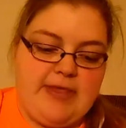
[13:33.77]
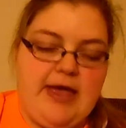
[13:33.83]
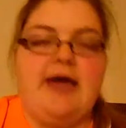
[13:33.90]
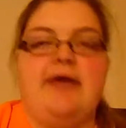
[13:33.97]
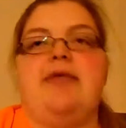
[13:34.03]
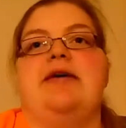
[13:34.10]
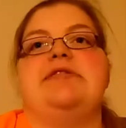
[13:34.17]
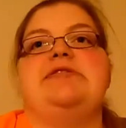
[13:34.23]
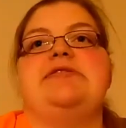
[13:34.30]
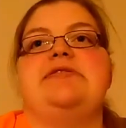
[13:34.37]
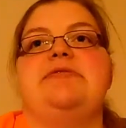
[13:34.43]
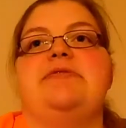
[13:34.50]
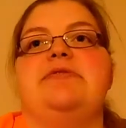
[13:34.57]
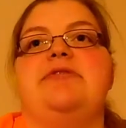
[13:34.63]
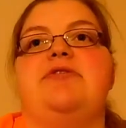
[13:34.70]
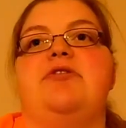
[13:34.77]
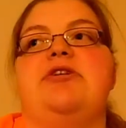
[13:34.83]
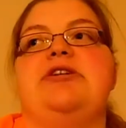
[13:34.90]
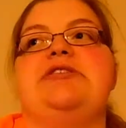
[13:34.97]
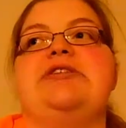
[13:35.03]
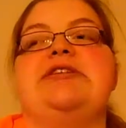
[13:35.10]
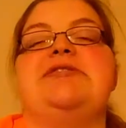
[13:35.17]
Okay, that's
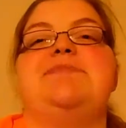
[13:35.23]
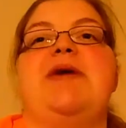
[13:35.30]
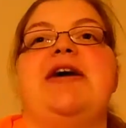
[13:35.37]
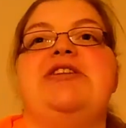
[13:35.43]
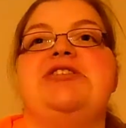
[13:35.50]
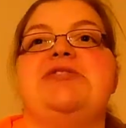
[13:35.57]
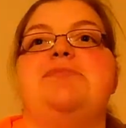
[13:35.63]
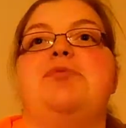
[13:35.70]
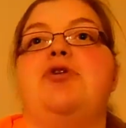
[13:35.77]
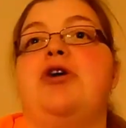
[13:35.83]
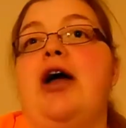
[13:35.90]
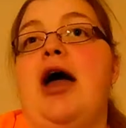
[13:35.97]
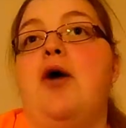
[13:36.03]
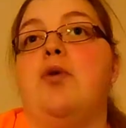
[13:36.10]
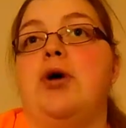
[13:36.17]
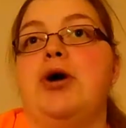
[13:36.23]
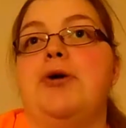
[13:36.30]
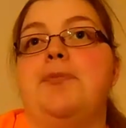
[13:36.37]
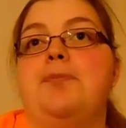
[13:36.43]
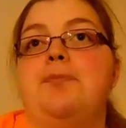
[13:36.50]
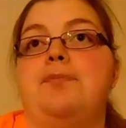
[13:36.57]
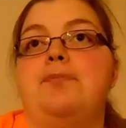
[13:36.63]
thirty six pages per hour.